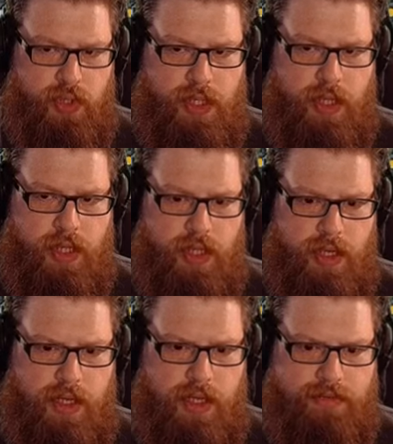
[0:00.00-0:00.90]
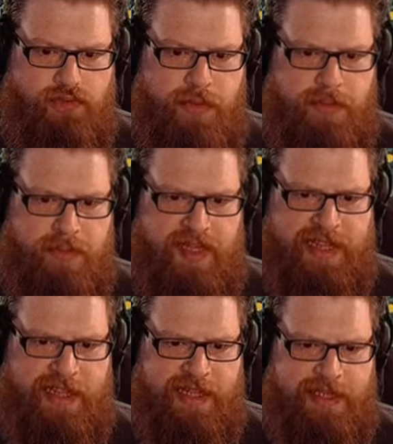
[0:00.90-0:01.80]
I just remembered about
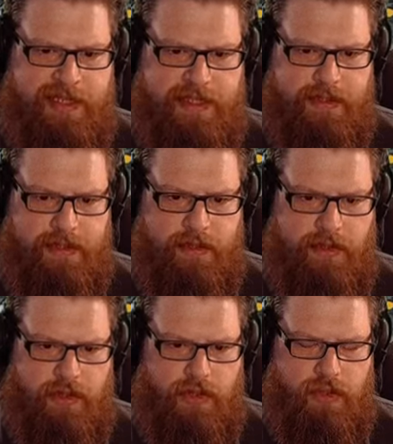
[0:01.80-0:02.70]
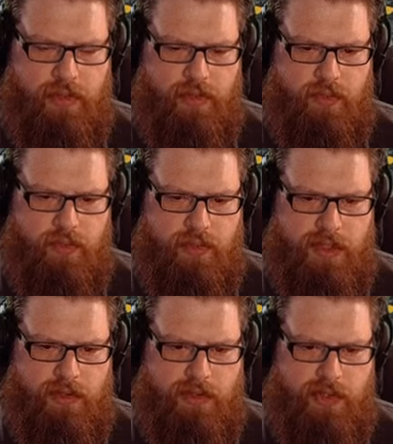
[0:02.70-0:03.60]
lighting.
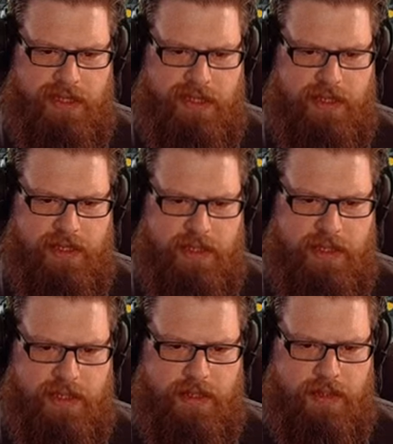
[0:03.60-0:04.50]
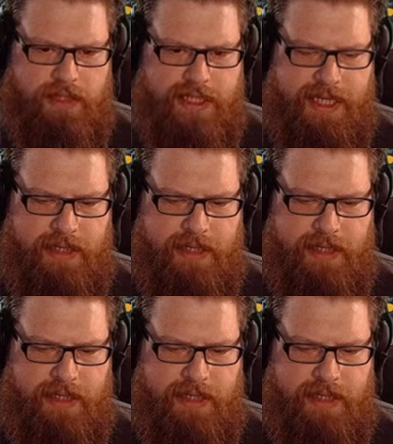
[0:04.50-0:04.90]
And also I'd like a tank